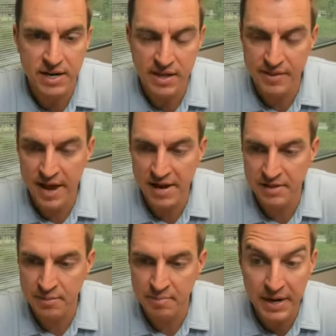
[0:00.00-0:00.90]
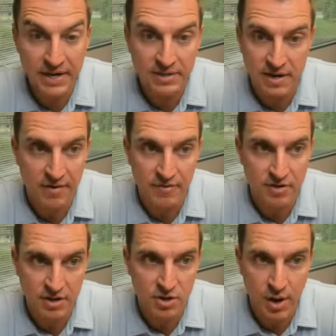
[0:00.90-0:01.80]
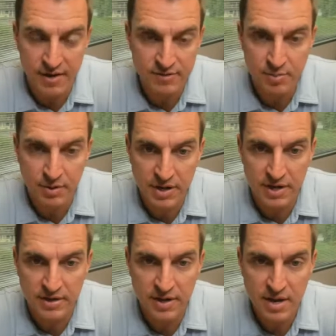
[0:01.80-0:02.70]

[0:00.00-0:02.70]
And that the biggest effort that you have to put in